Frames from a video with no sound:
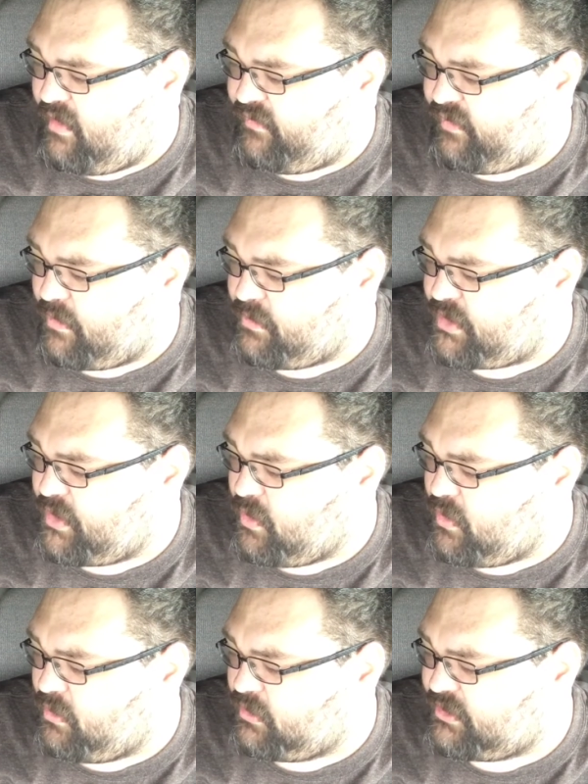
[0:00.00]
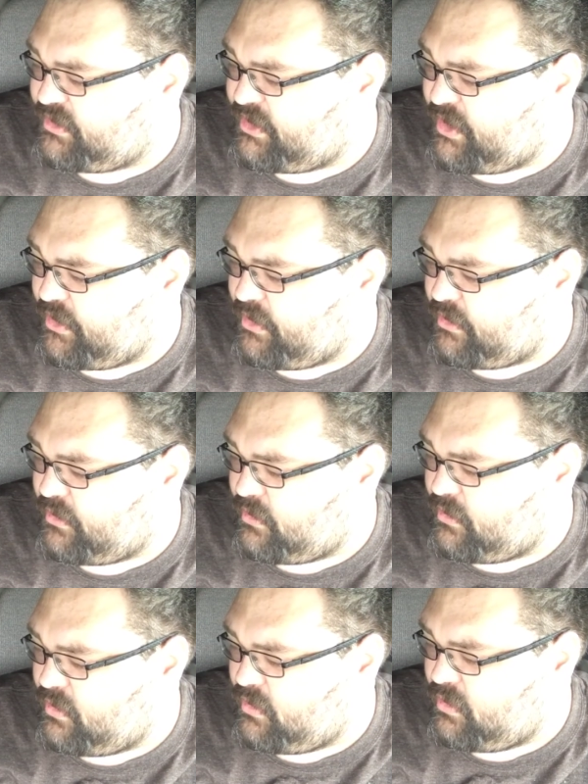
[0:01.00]
from tools
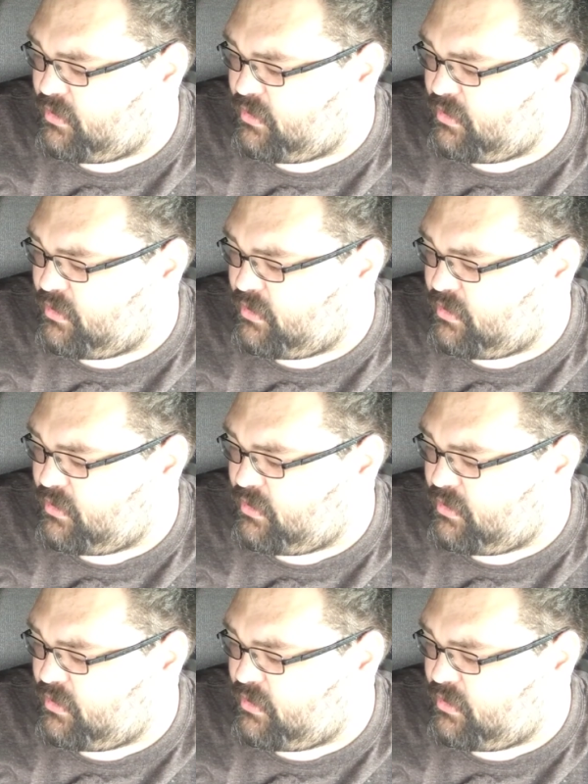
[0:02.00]
to